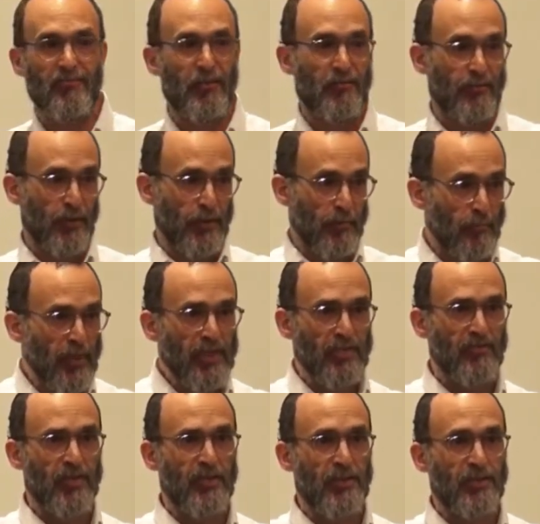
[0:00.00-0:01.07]
to fulfill the
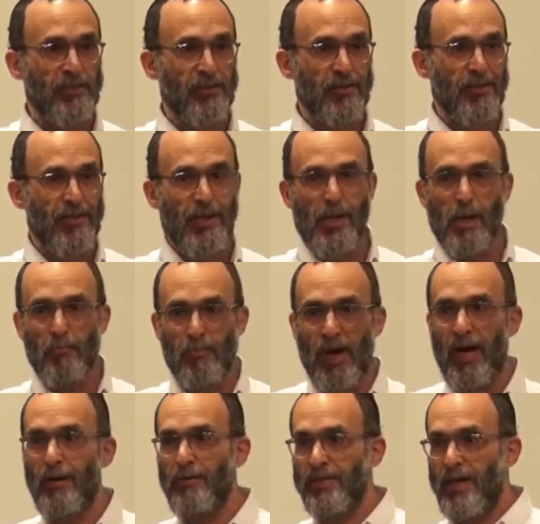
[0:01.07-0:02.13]
mitzvahs.
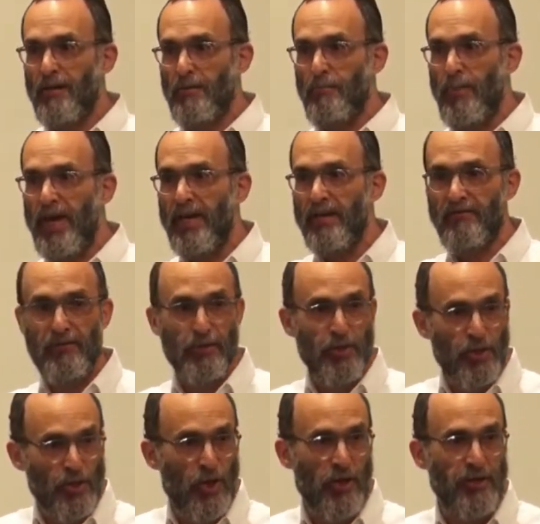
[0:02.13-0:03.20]
Bar is Aramaic for
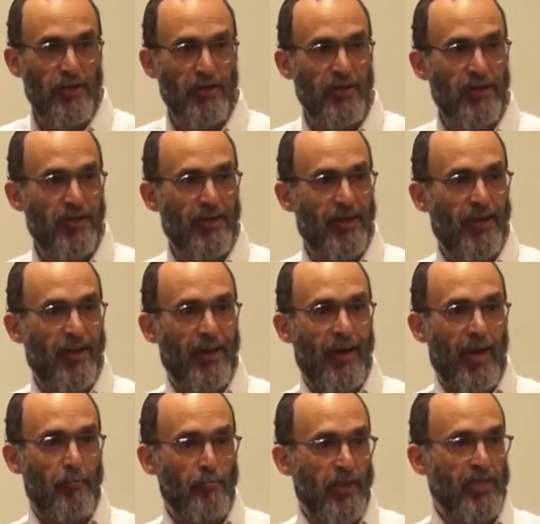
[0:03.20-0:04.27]
son,
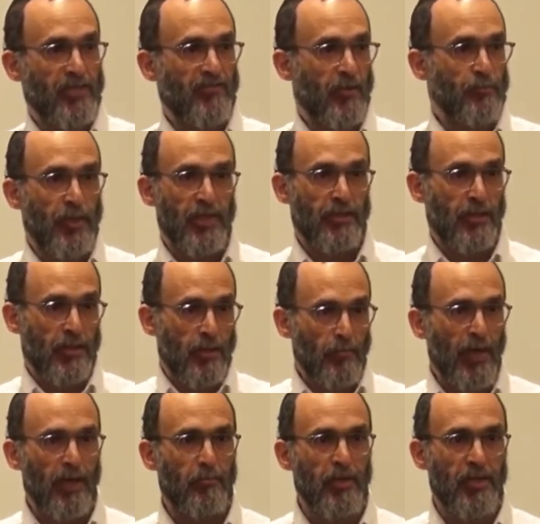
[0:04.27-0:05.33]
and mitzvah means the
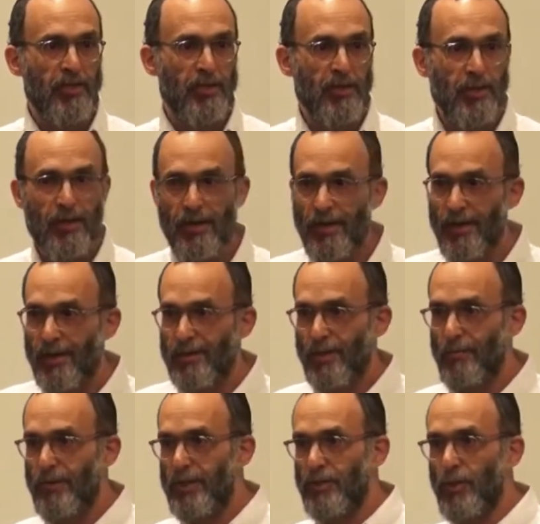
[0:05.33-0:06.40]
commandment.
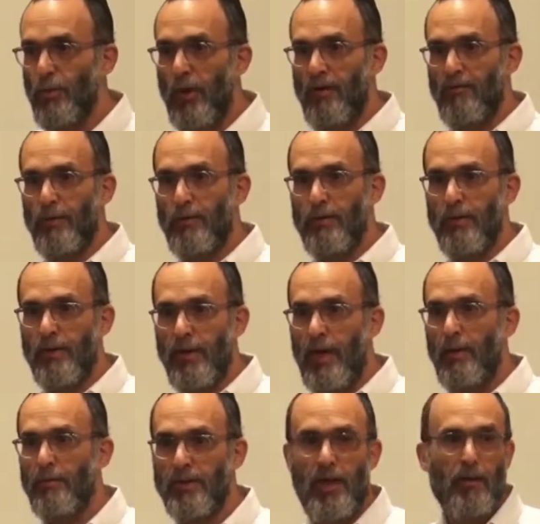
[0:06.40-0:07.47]
So it means whoever
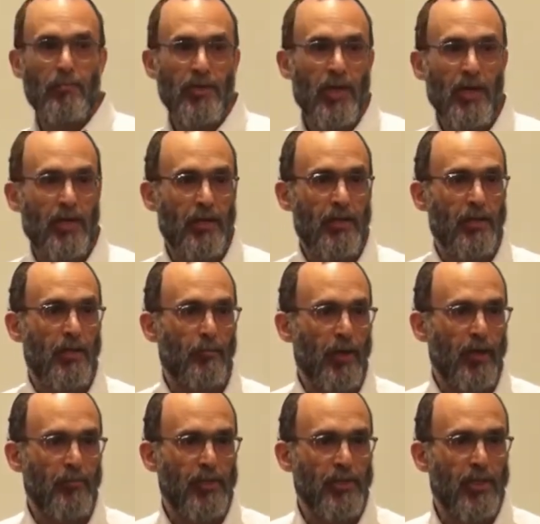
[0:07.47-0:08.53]
now is obligated in the
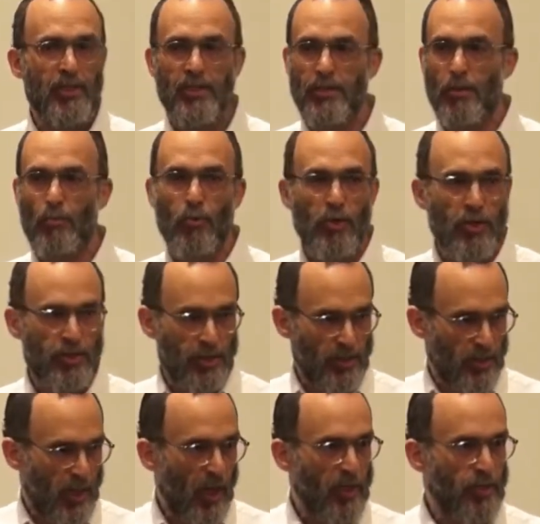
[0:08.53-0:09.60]
commandments, it's
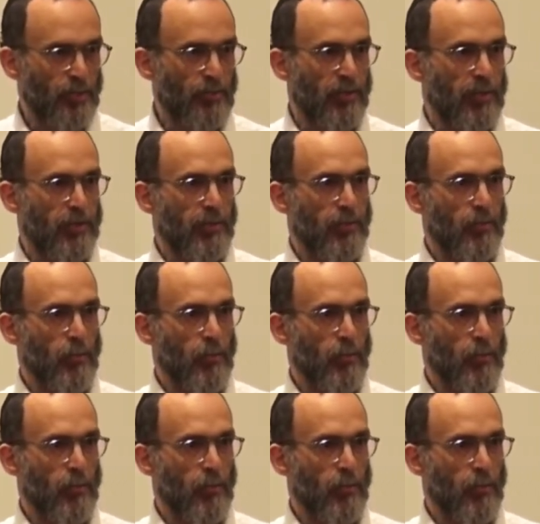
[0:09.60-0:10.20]
religious doctrine.